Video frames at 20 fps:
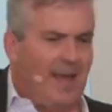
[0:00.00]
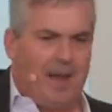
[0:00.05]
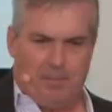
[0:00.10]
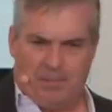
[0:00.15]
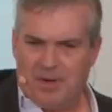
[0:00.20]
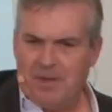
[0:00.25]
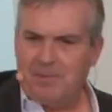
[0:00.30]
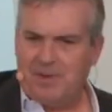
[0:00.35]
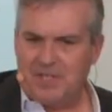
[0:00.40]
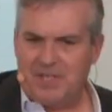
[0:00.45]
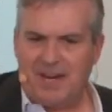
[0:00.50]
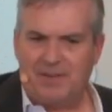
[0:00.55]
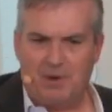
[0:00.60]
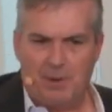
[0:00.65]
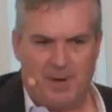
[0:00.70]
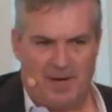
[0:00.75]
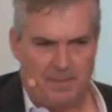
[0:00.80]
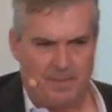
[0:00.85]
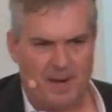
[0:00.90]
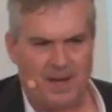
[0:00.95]
pretty much
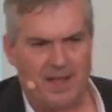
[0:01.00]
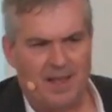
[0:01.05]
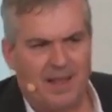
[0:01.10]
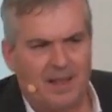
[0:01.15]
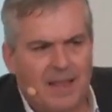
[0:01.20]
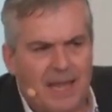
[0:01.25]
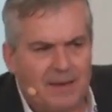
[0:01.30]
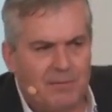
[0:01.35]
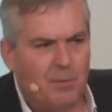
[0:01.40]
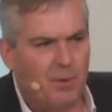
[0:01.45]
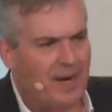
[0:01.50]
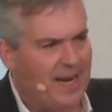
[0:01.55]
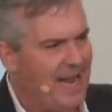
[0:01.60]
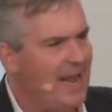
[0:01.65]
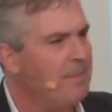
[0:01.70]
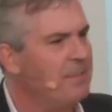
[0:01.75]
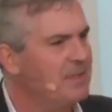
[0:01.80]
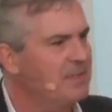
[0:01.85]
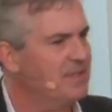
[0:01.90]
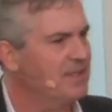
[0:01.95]
everybody. And what
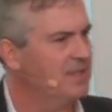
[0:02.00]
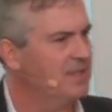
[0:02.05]
happens is